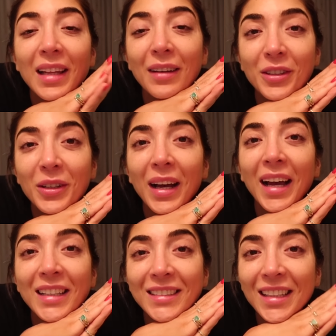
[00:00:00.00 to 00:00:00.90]
Love you
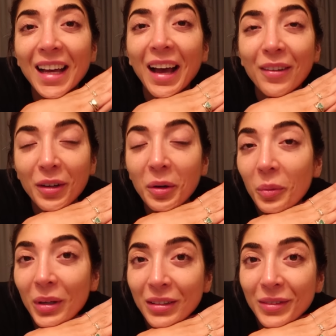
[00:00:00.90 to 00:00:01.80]
guys. Have a
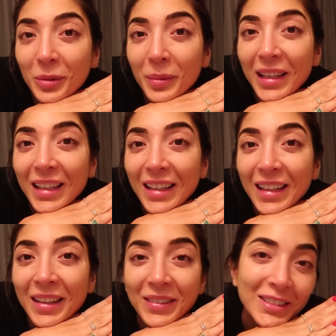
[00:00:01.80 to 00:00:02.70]
wonderful week,
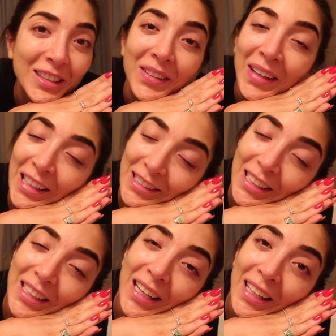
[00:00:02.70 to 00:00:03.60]
and I will see you next
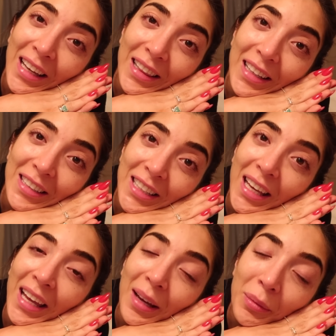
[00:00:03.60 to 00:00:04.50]
Sunday, 9.30
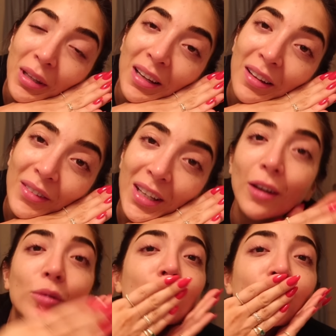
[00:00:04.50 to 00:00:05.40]
a.m. with another
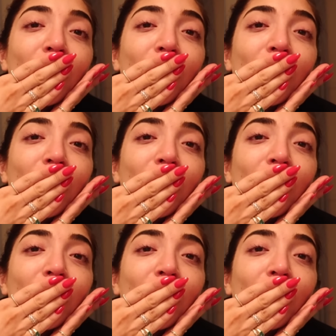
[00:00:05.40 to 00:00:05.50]
video.